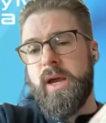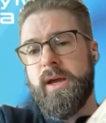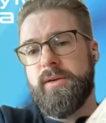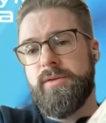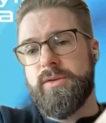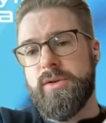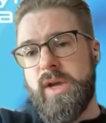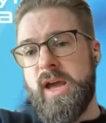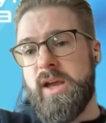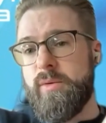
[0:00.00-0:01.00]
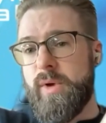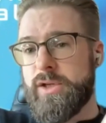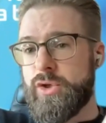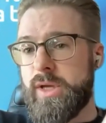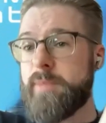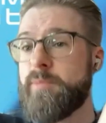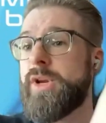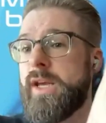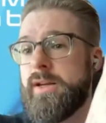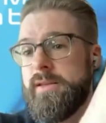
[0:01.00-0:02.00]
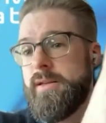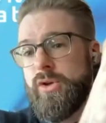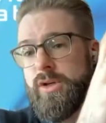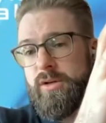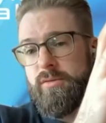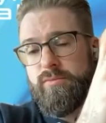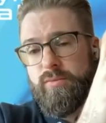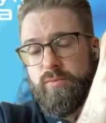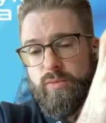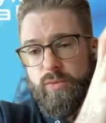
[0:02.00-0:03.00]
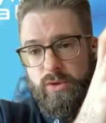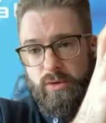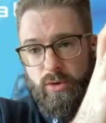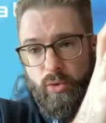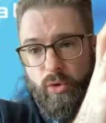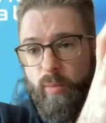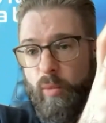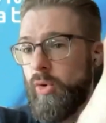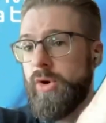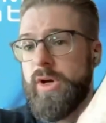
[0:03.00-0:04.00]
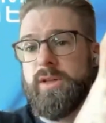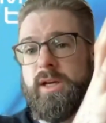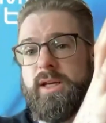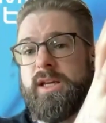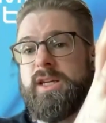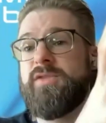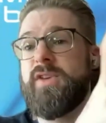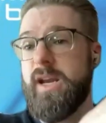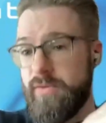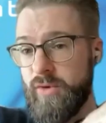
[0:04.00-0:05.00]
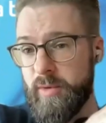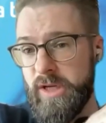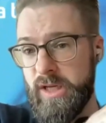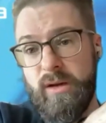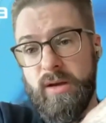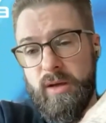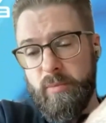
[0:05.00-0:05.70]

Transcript: And as you get more data, then you can sort of learn more, and that can deviate from the mean.